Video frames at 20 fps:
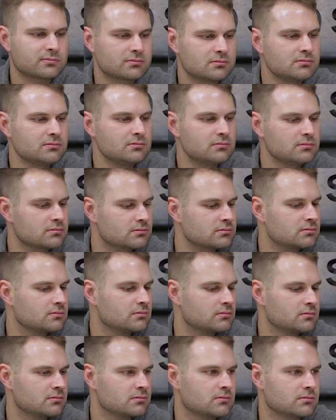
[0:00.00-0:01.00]

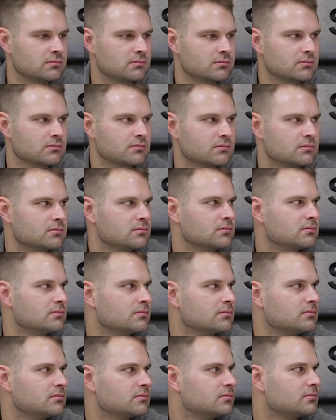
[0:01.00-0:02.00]

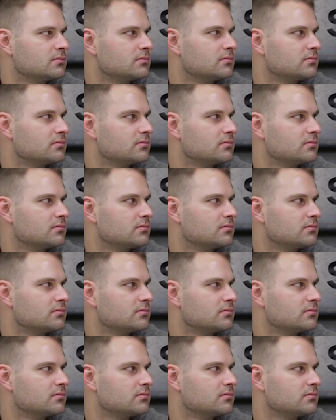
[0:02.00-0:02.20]
The person shown says nothing.